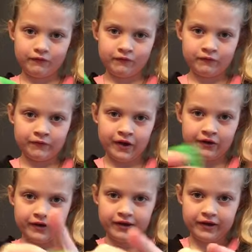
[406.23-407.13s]

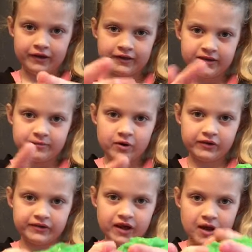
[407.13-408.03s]
very
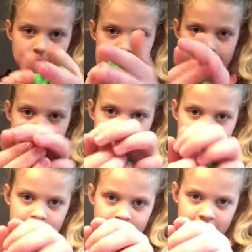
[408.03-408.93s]
small slime.
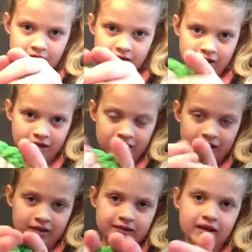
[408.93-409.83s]
It
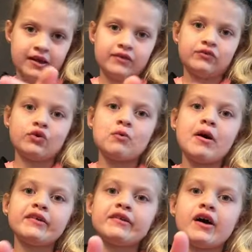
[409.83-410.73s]
is a
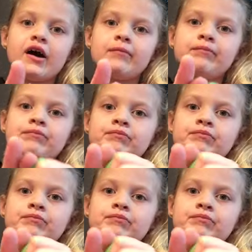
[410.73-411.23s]
store-bought slime.